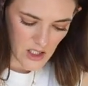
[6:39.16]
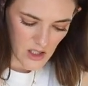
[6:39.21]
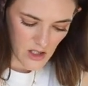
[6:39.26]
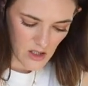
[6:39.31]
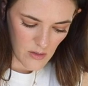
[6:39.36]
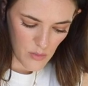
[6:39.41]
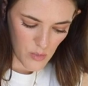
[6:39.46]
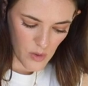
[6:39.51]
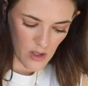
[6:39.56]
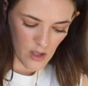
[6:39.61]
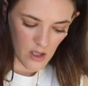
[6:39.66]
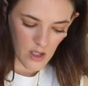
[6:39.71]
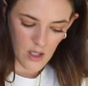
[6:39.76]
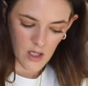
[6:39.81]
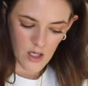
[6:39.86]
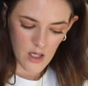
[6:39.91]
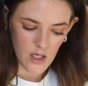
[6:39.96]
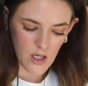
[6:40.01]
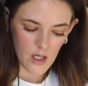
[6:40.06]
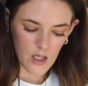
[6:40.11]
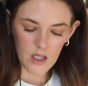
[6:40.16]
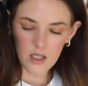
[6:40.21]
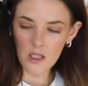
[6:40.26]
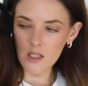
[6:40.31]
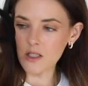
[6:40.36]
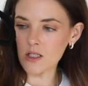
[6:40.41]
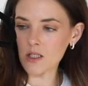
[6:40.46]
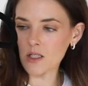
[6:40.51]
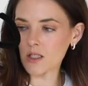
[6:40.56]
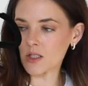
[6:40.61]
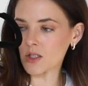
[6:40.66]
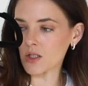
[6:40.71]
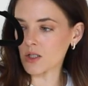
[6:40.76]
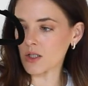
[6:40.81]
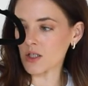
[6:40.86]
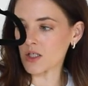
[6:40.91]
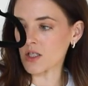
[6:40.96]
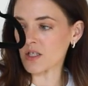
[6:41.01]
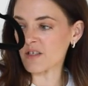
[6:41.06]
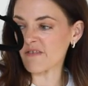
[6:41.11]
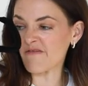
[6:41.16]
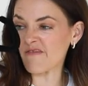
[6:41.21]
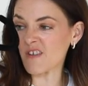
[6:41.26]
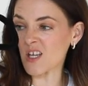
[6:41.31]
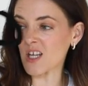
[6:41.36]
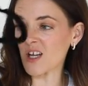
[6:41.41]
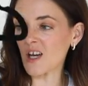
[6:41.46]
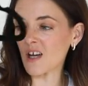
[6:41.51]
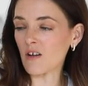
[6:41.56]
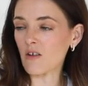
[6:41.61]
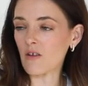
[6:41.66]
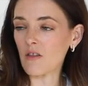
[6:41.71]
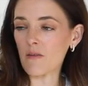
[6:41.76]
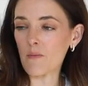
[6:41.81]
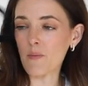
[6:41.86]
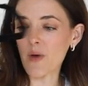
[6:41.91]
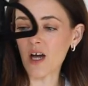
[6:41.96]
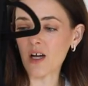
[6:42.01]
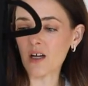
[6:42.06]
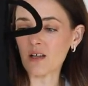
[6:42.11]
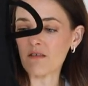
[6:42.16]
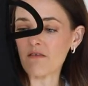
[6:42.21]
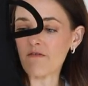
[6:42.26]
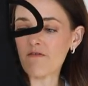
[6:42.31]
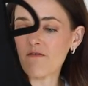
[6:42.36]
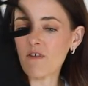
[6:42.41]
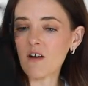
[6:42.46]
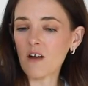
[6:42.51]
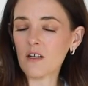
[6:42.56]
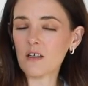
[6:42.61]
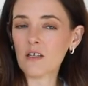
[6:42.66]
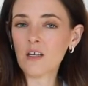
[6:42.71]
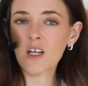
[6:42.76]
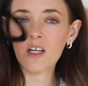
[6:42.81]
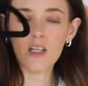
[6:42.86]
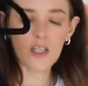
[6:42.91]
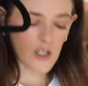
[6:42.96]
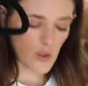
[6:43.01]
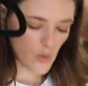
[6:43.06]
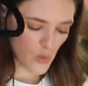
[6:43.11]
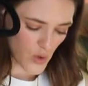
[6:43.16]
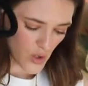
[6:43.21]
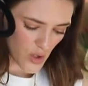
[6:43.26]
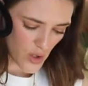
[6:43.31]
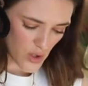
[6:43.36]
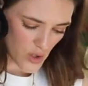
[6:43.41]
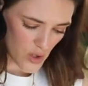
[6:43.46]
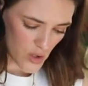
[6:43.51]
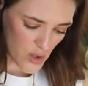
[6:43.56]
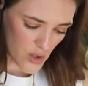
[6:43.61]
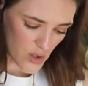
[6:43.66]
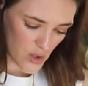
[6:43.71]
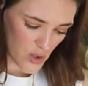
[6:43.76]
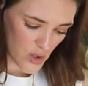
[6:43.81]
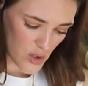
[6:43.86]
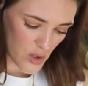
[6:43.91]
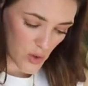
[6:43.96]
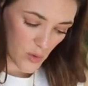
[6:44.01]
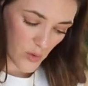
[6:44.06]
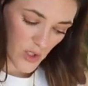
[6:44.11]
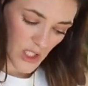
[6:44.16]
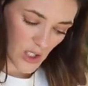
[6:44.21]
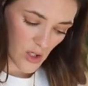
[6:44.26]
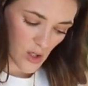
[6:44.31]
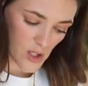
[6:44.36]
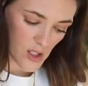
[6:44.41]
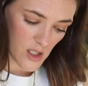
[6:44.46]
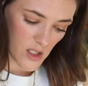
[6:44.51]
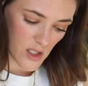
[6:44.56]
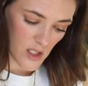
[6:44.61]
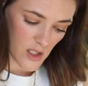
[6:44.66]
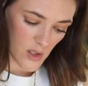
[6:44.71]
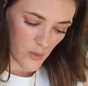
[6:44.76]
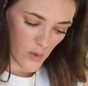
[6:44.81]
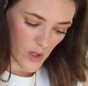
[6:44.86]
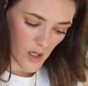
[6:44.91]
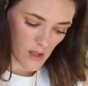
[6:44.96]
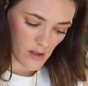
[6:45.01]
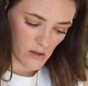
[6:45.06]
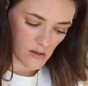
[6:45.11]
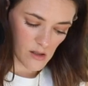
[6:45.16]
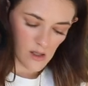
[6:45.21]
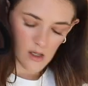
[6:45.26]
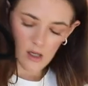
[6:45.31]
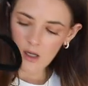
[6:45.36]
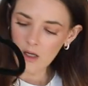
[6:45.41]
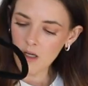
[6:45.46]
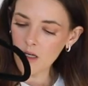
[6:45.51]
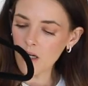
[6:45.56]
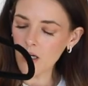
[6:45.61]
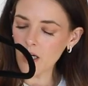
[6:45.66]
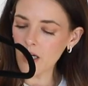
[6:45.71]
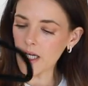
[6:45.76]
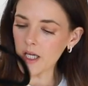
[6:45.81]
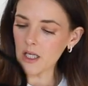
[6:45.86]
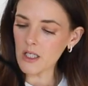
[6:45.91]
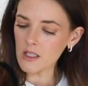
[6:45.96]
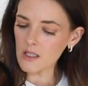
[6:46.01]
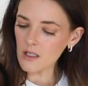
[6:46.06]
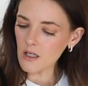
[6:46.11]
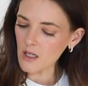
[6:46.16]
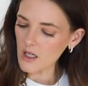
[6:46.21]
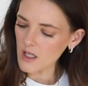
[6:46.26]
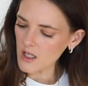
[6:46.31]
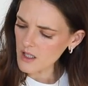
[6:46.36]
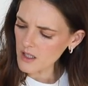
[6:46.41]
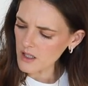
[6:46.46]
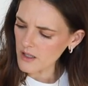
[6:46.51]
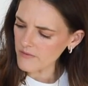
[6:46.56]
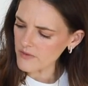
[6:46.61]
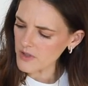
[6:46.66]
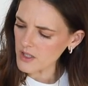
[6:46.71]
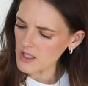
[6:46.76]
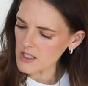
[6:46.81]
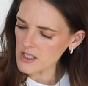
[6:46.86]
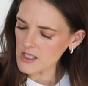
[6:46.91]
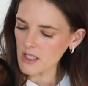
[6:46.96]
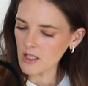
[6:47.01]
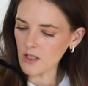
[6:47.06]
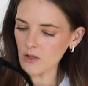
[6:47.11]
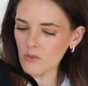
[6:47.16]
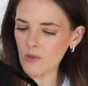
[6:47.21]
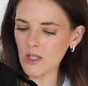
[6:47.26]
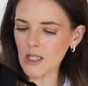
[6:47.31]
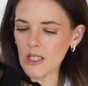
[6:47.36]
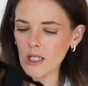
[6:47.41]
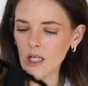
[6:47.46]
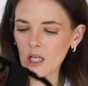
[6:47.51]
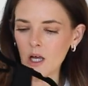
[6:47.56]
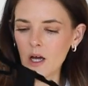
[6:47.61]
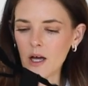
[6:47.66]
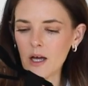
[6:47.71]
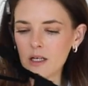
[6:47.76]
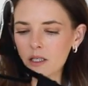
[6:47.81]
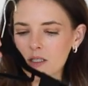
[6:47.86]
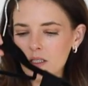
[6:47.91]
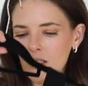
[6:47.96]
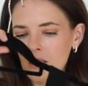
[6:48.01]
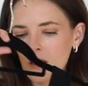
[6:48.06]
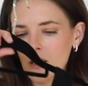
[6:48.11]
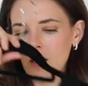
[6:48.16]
top. It is literally just a V-neck on the back and the front. It was $20 as well, and I love it. It's like a really light